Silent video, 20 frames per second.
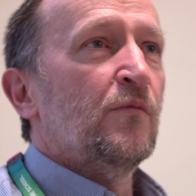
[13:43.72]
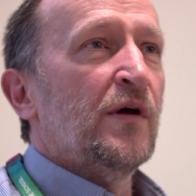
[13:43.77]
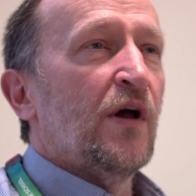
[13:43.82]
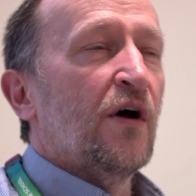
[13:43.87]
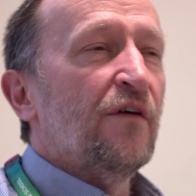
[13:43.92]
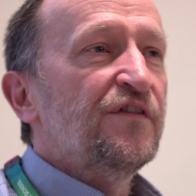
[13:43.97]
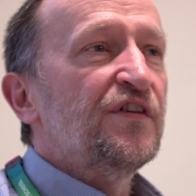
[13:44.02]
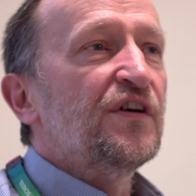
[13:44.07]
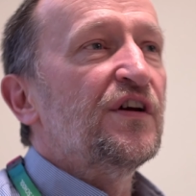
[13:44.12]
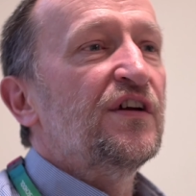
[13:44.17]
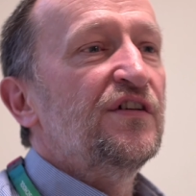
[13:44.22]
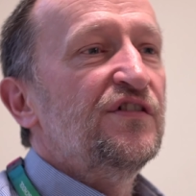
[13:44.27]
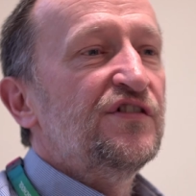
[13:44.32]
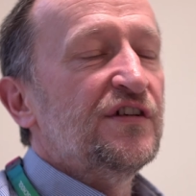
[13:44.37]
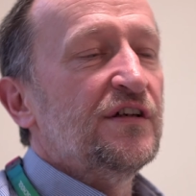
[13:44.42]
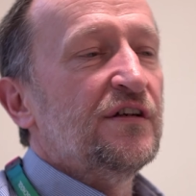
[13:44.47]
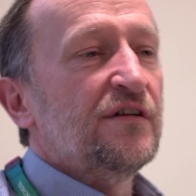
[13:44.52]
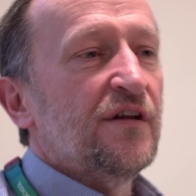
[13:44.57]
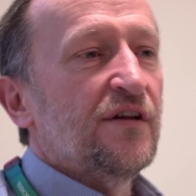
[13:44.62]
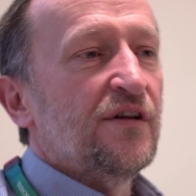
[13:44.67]
We often
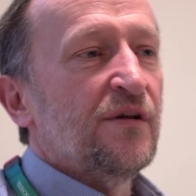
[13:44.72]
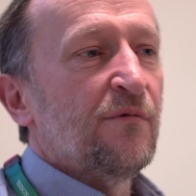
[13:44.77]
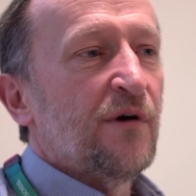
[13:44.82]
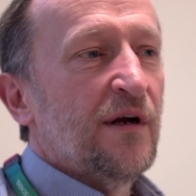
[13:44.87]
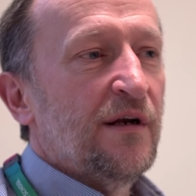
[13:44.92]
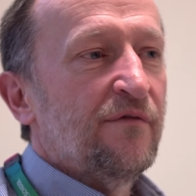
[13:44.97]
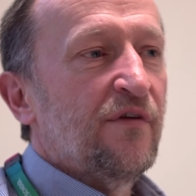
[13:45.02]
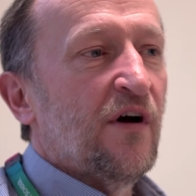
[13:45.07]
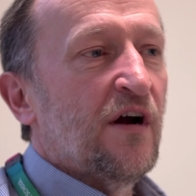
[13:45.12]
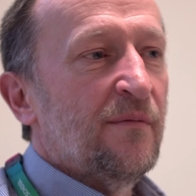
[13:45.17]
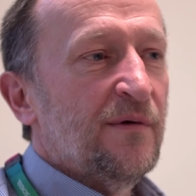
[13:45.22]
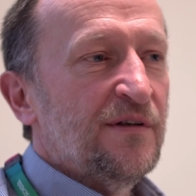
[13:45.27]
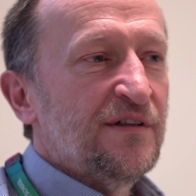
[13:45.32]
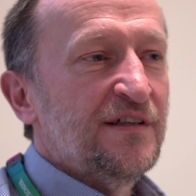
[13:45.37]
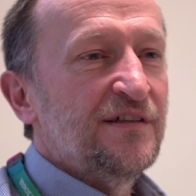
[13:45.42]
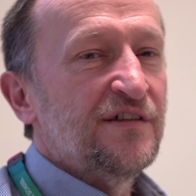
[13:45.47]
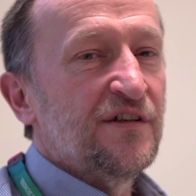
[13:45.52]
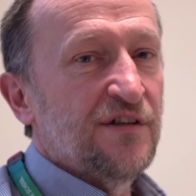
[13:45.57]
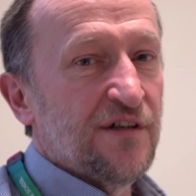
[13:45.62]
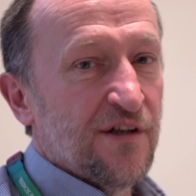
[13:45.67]
consider that the marine environment
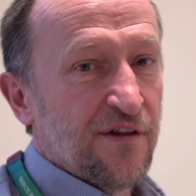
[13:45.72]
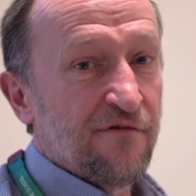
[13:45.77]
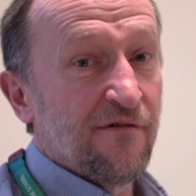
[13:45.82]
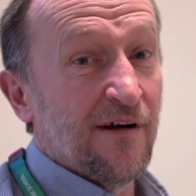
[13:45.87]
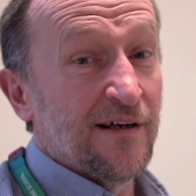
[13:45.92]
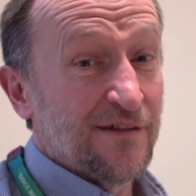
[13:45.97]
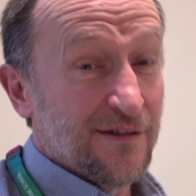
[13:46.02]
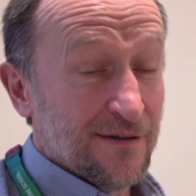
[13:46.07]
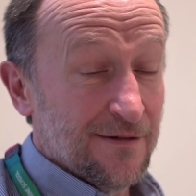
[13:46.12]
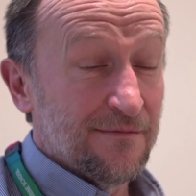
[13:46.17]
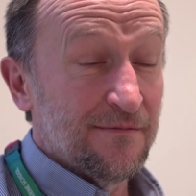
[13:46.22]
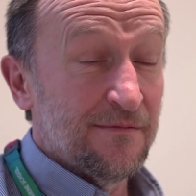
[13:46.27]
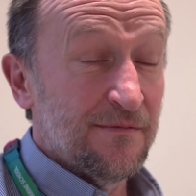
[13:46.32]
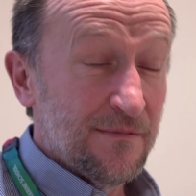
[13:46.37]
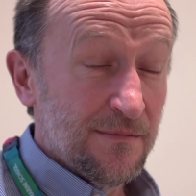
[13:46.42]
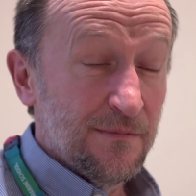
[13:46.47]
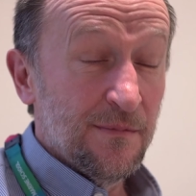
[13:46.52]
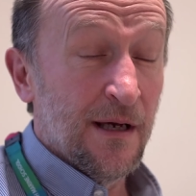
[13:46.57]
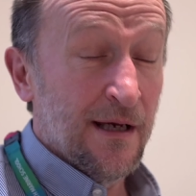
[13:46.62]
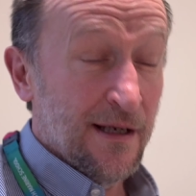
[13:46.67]
is under threat,
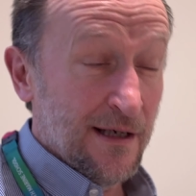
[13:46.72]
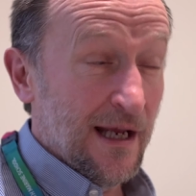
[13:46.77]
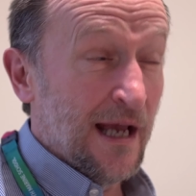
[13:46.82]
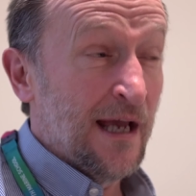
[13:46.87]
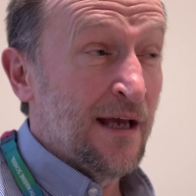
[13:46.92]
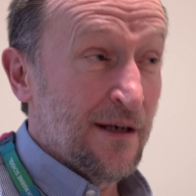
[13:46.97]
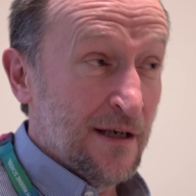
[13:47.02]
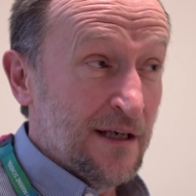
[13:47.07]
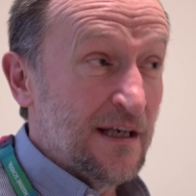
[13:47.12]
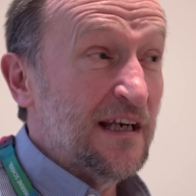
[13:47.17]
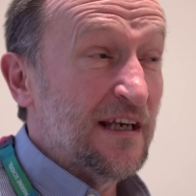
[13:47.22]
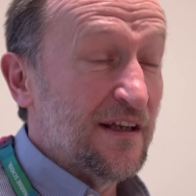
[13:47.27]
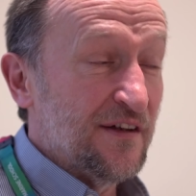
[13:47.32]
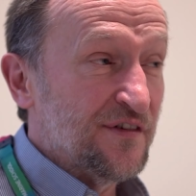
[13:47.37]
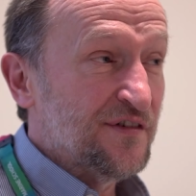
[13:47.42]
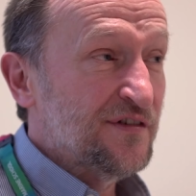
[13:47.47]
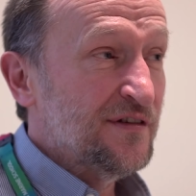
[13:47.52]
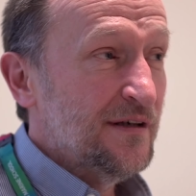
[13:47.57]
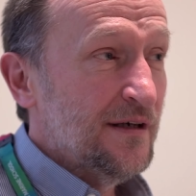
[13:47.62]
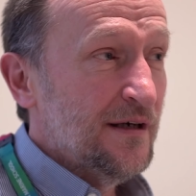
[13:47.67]
and, and it
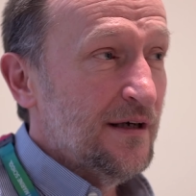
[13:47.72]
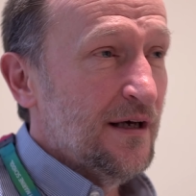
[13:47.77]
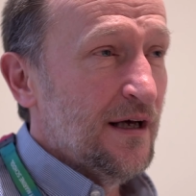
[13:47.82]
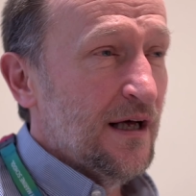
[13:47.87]
is.